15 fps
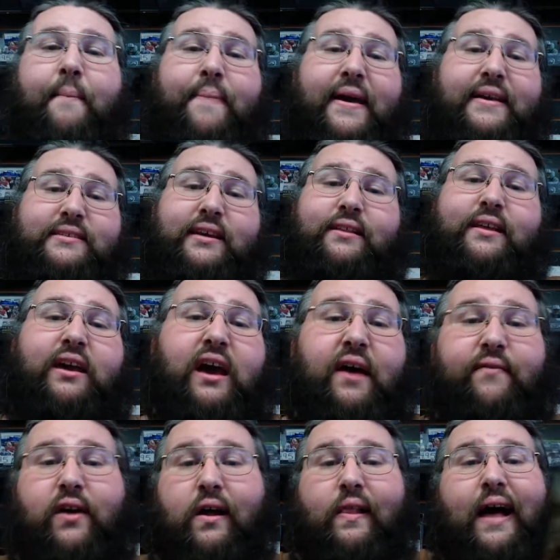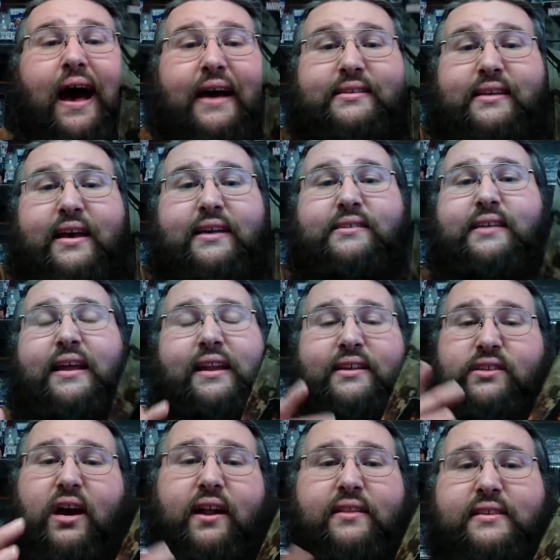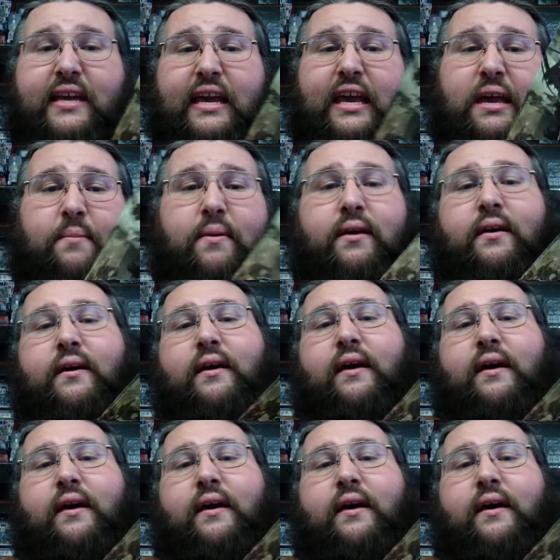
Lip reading: Basically, you have Colossus, and he's on a team,